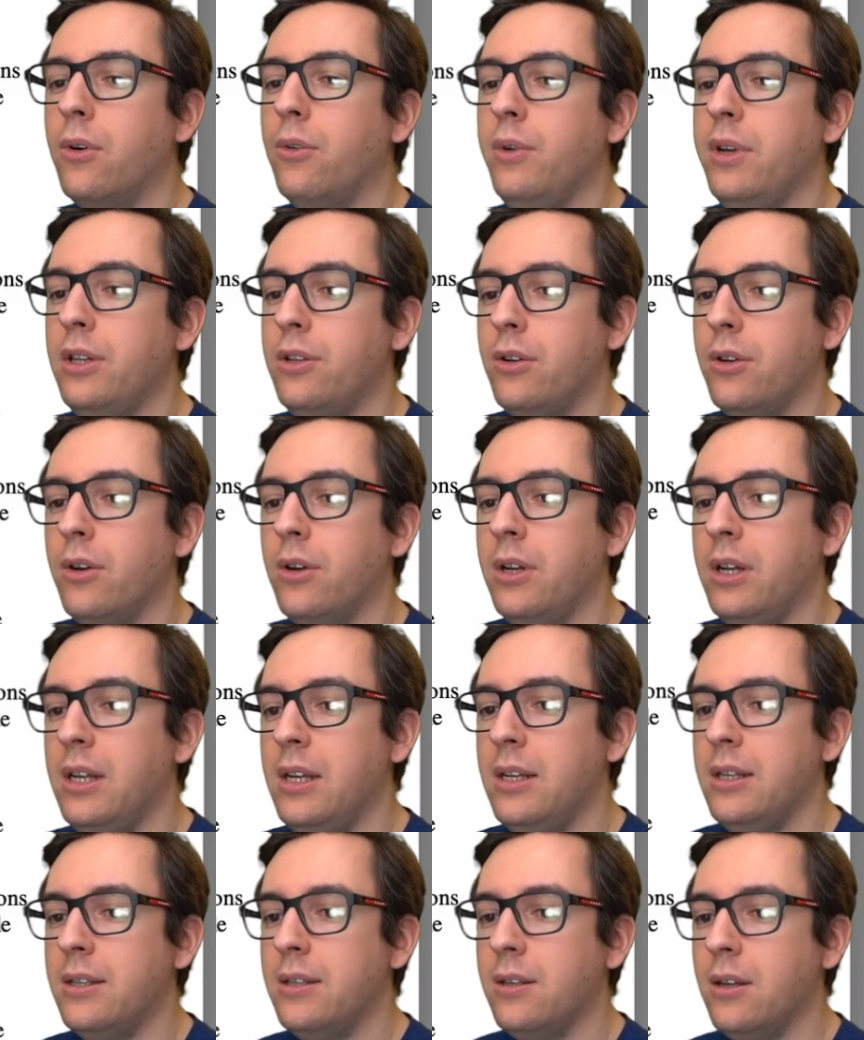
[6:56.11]
return
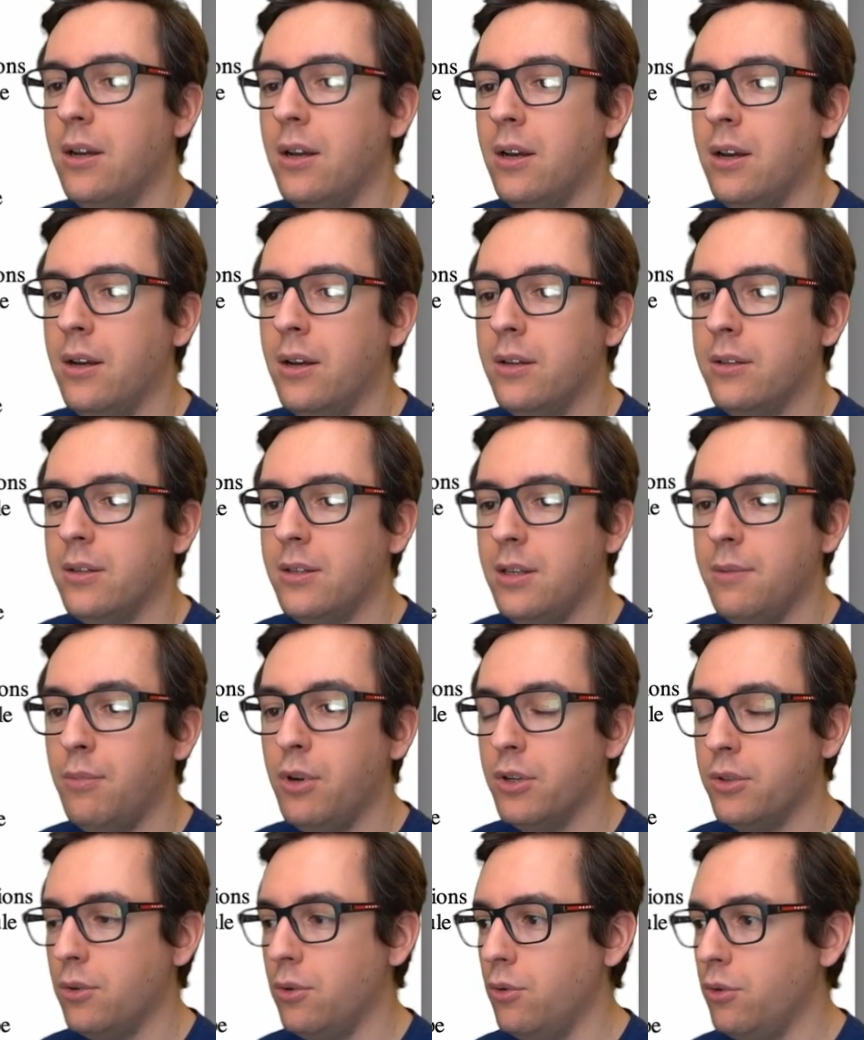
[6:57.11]
is the
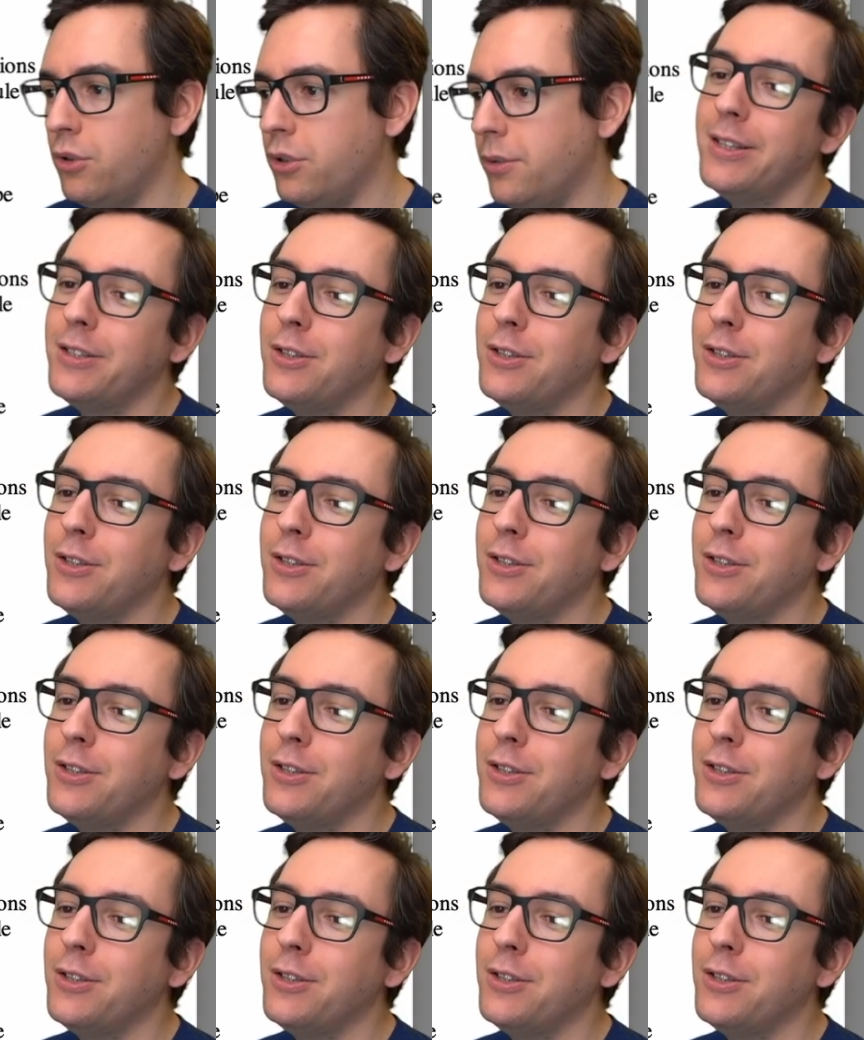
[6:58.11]
simpler solution.